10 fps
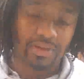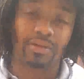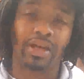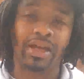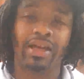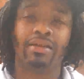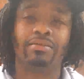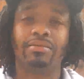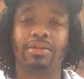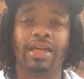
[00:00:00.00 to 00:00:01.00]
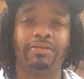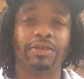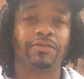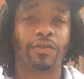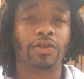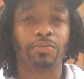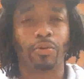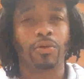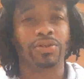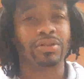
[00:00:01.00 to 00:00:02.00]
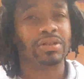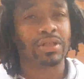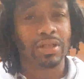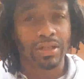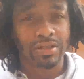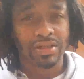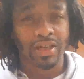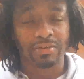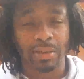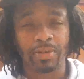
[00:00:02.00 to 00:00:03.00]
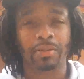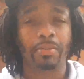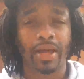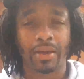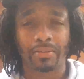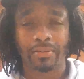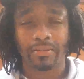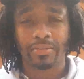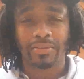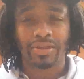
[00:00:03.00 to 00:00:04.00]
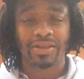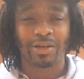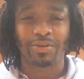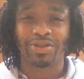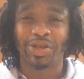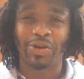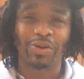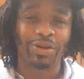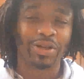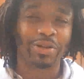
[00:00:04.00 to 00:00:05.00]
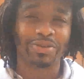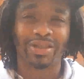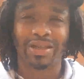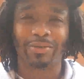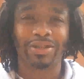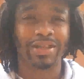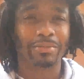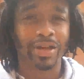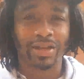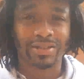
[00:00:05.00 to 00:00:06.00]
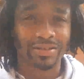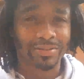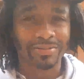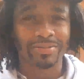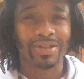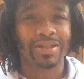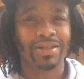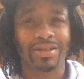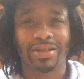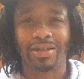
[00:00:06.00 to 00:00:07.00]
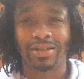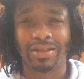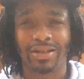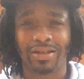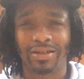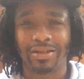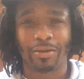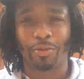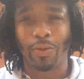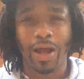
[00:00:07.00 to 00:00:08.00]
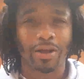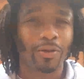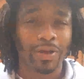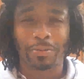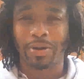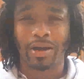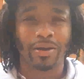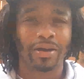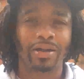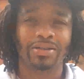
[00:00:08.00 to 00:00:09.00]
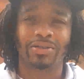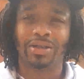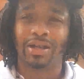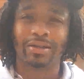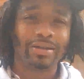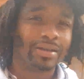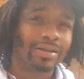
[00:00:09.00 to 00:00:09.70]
So Ham gave his first portion to Cush. Now, you remember the map that we're showing, you know what I'm saying, with the Amexum and the, you know, Morocco Empire, all that. So you got